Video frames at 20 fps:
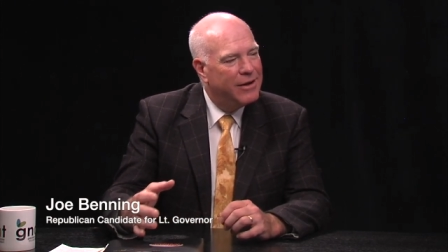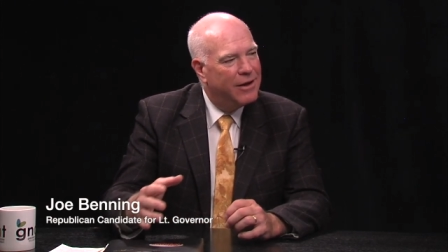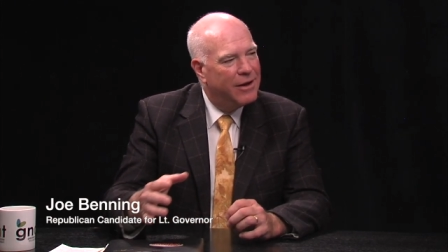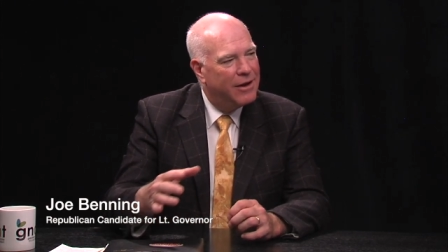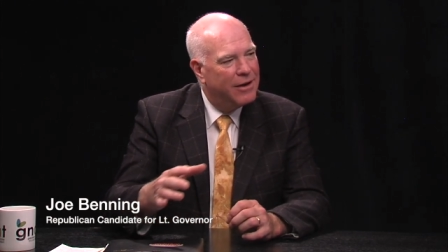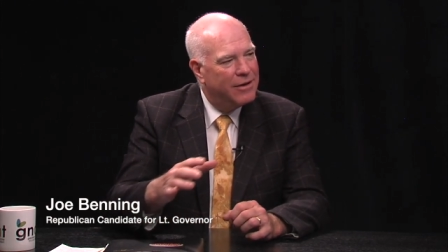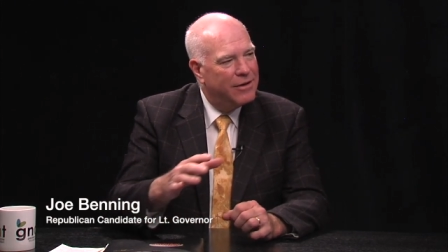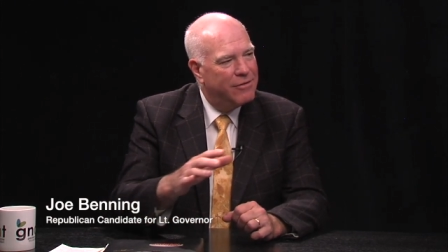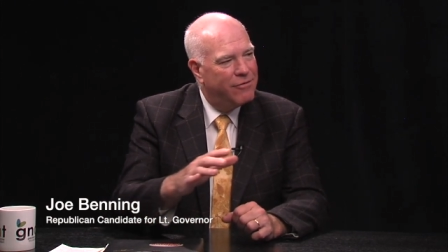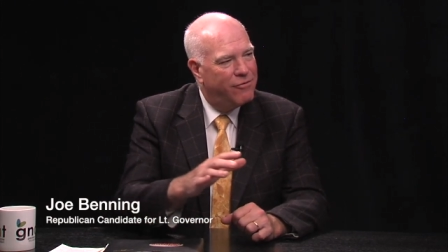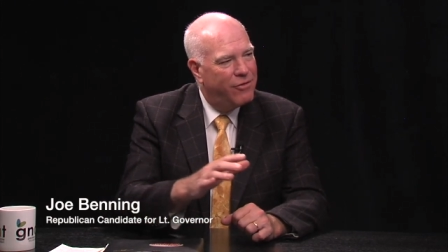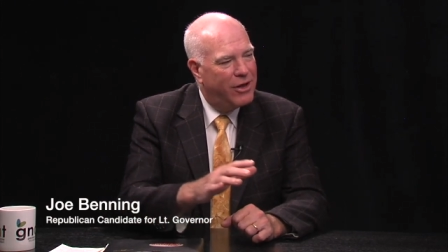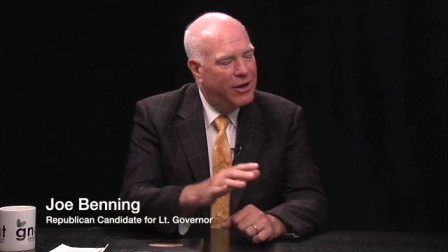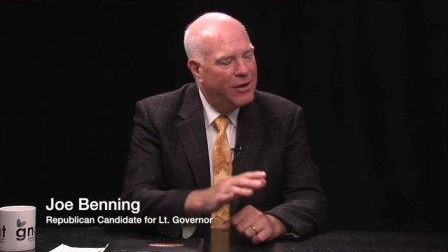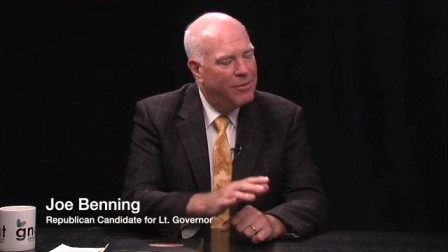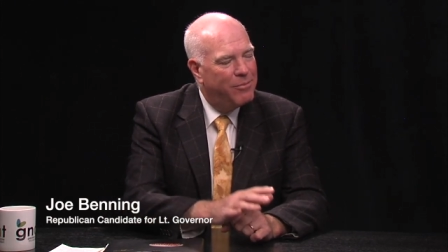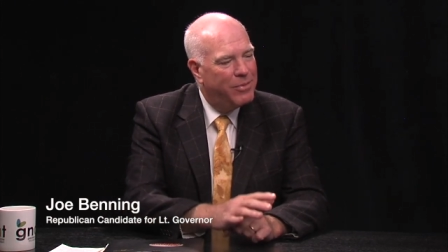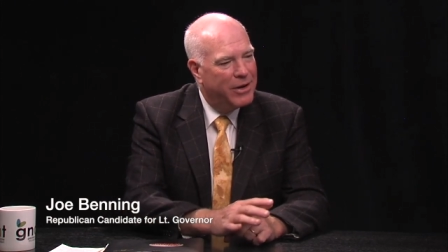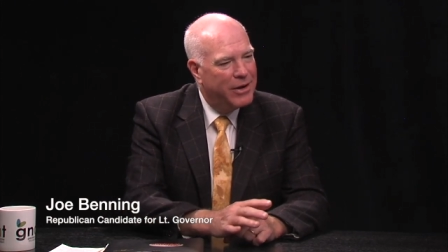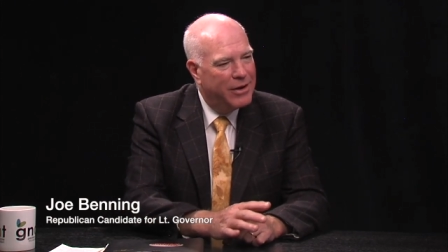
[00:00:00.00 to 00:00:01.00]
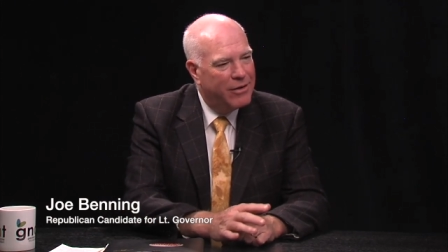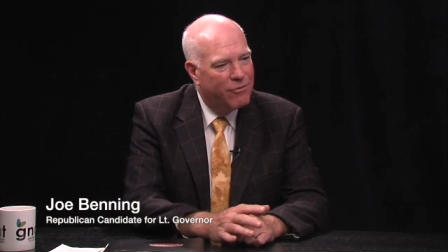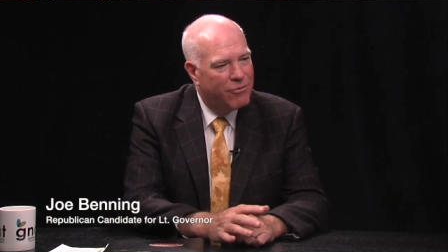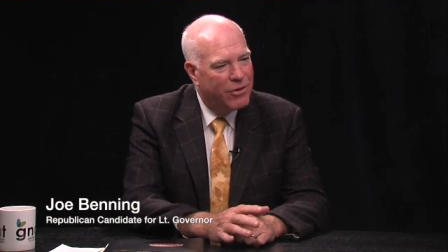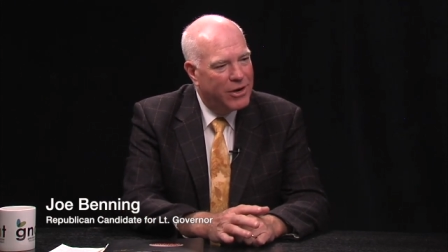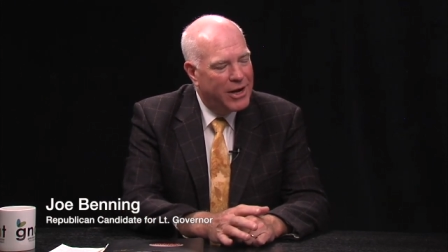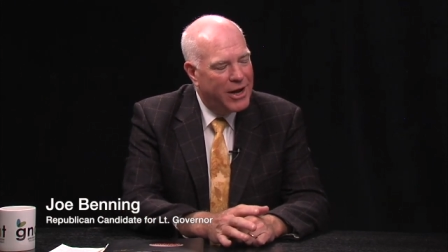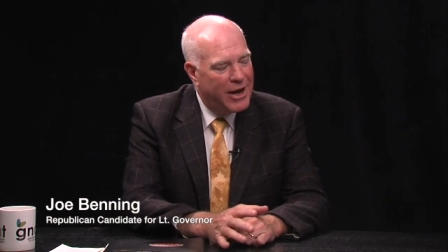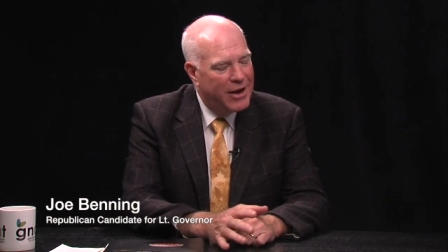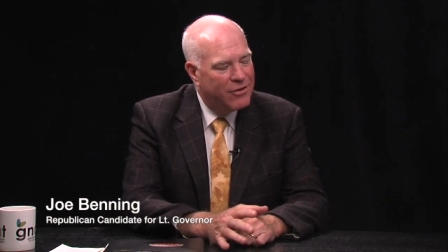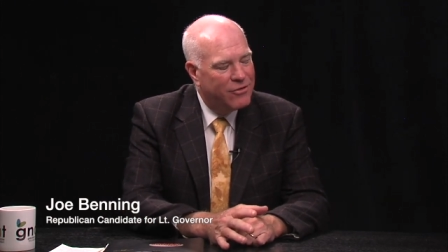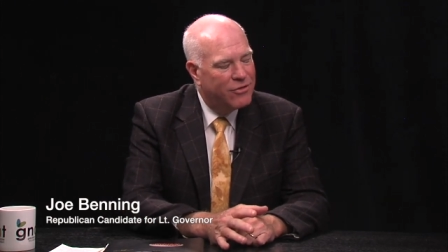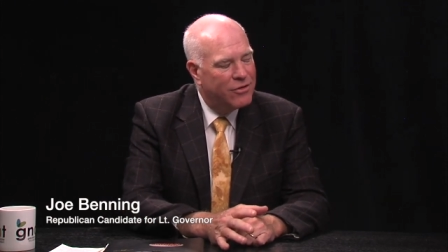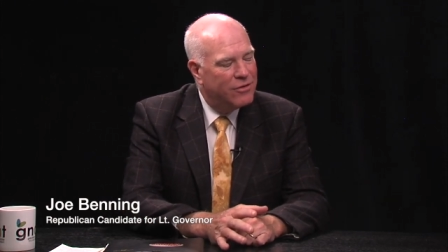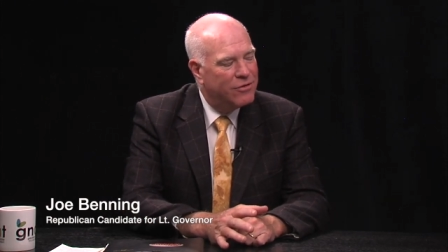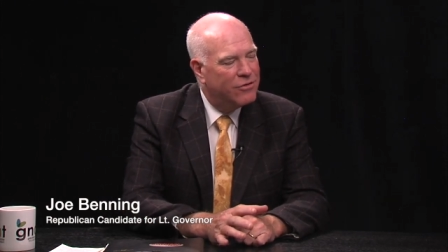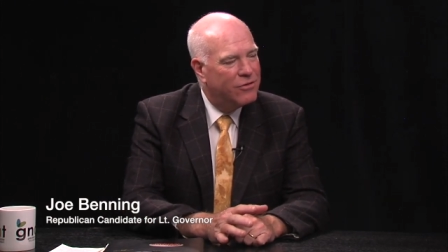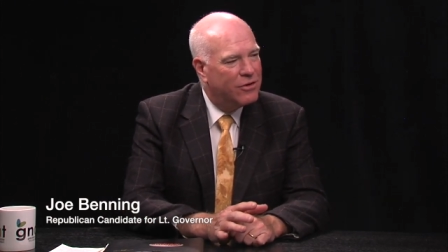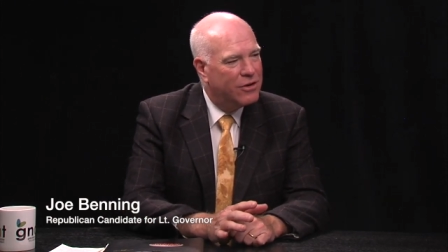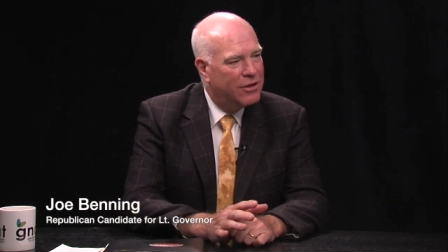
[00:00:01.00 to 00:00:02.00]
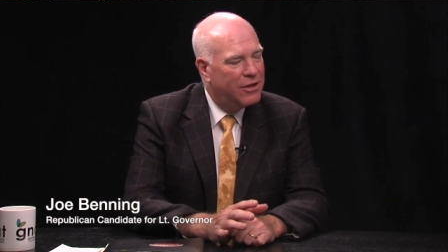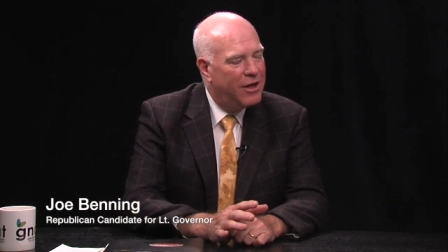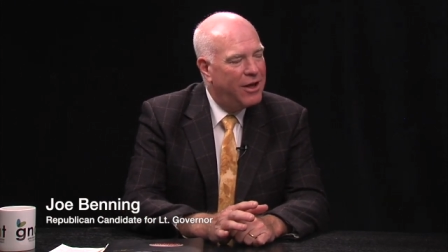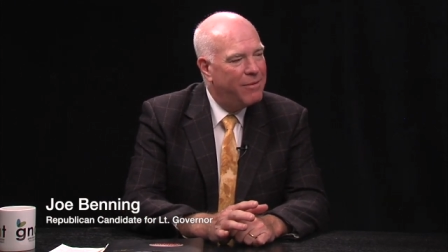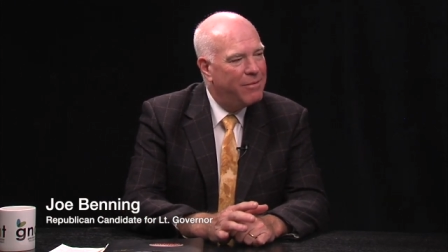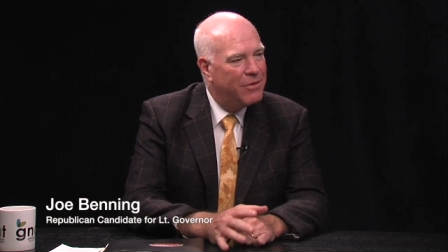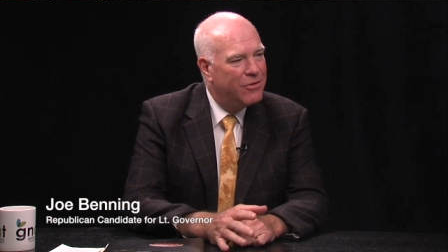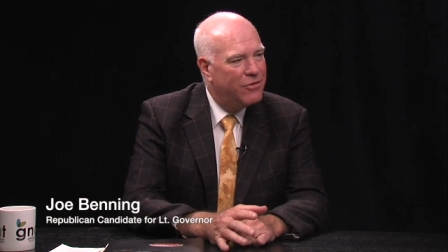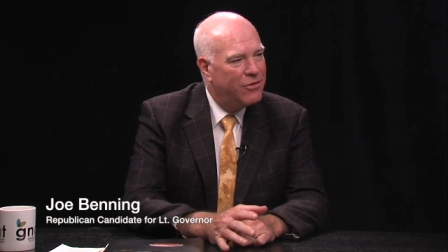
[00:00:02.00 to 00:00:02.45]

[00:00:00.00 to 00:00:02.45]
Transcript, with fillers: on developing reactions to climate